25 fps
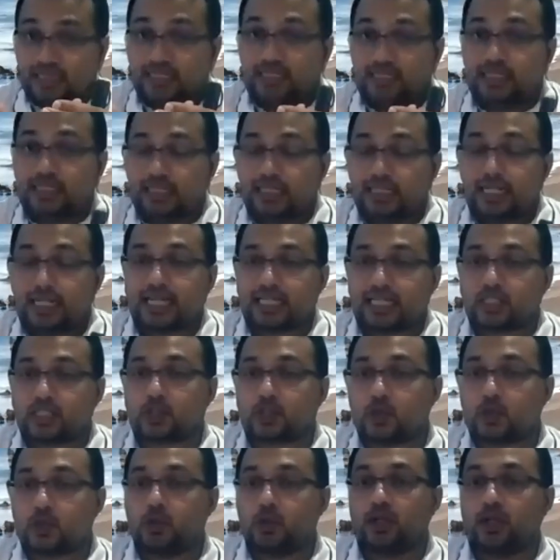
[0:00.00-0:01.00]
in next
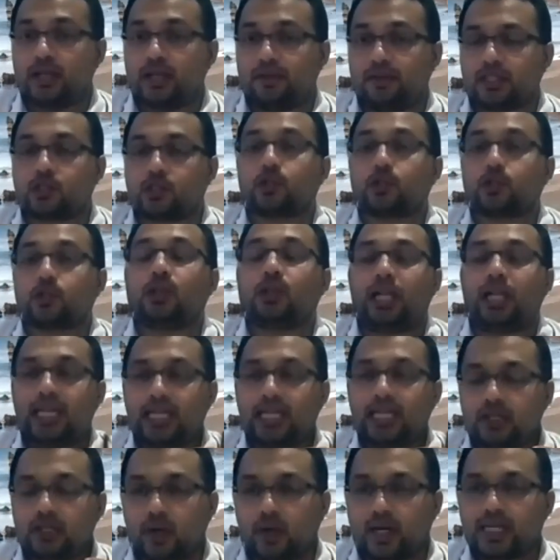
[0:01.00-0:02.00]
2 levels. So
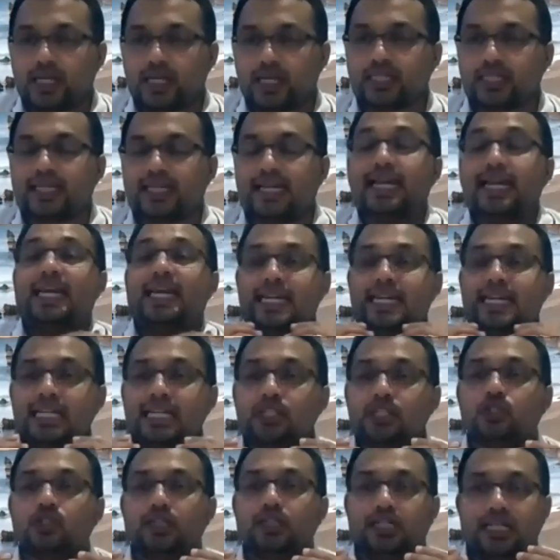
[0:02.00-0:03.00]
likewise,
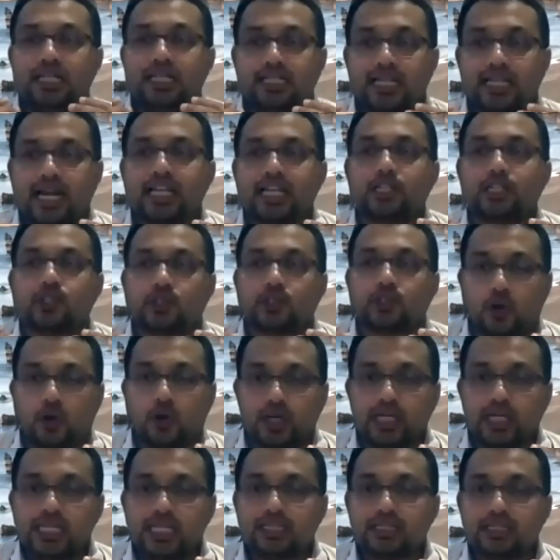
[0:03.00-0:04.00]
each design
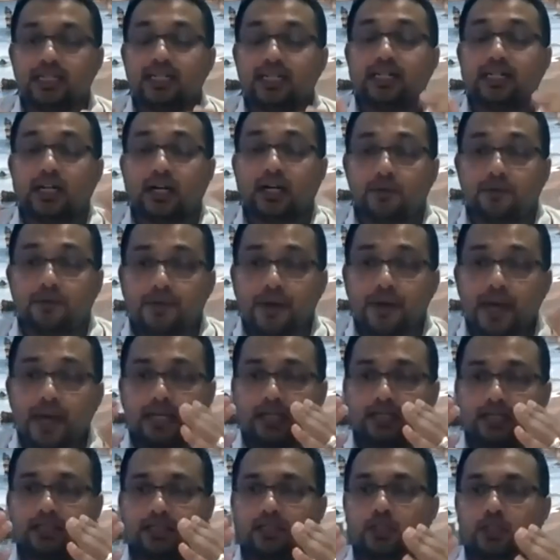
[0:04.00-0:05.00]
choice
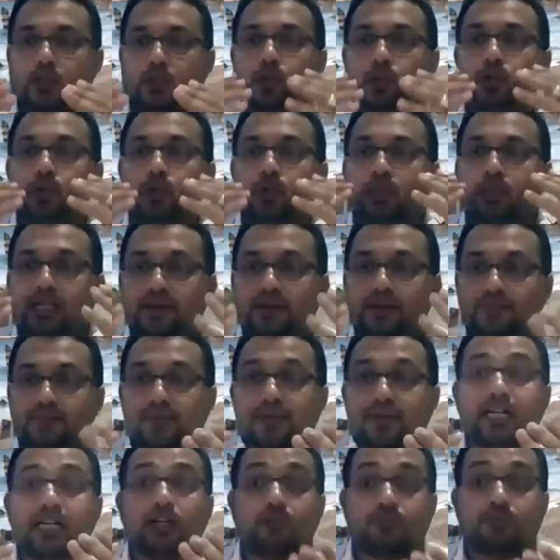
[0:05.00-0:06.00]
affect to
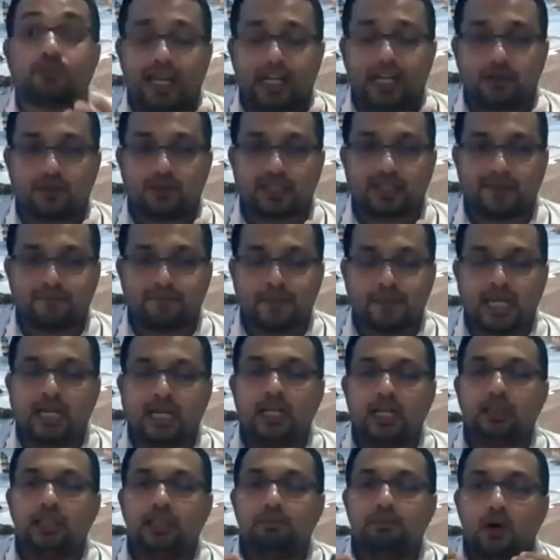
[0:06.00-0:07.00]
different values.
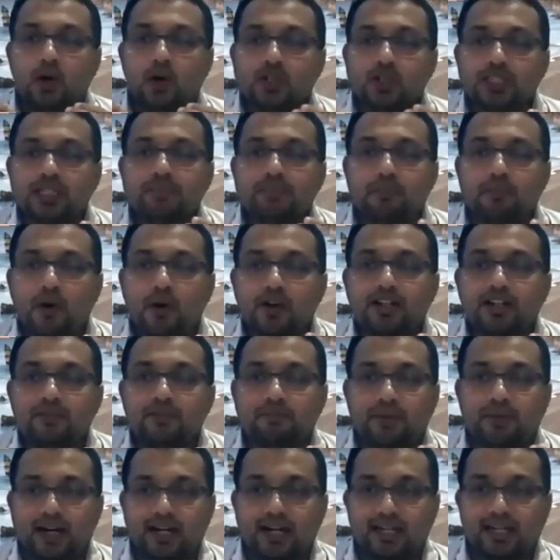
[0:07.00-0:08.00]
The most
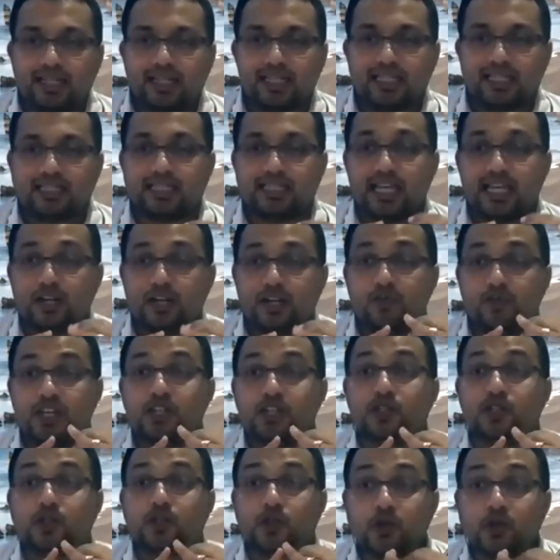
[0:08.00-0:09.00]
important part is that
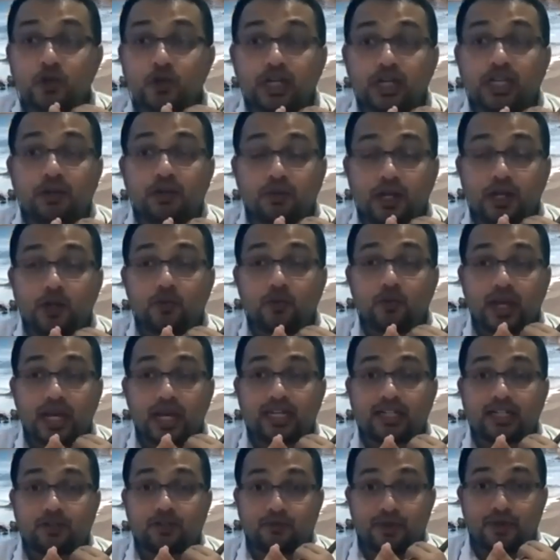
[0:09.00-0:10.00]
we do
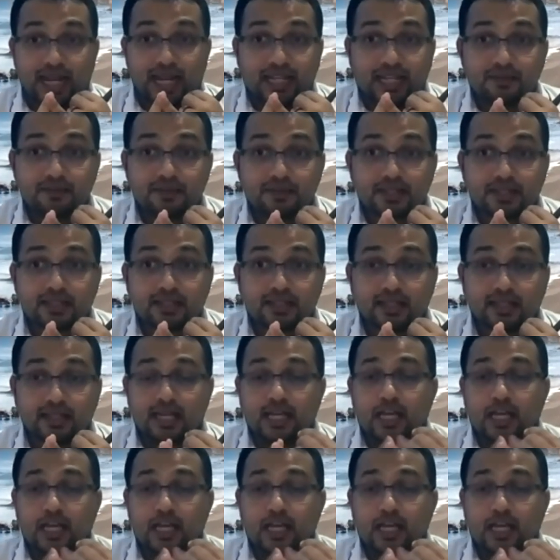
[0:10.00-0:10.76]
evaluate values.